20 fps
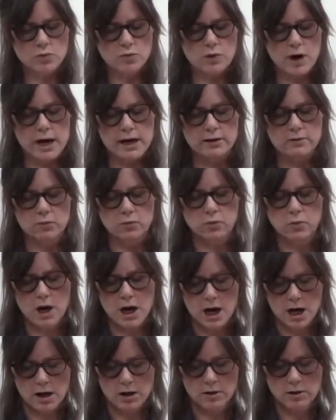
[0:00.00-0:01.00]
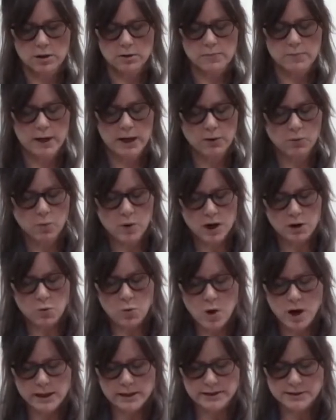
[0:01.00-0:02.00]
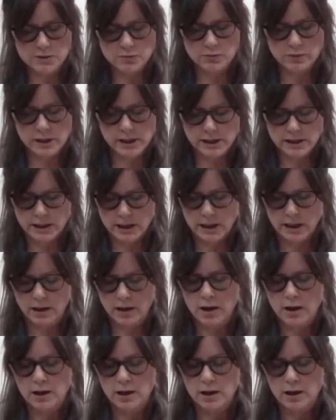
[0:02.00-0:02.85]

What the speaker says: read well by what one is reading,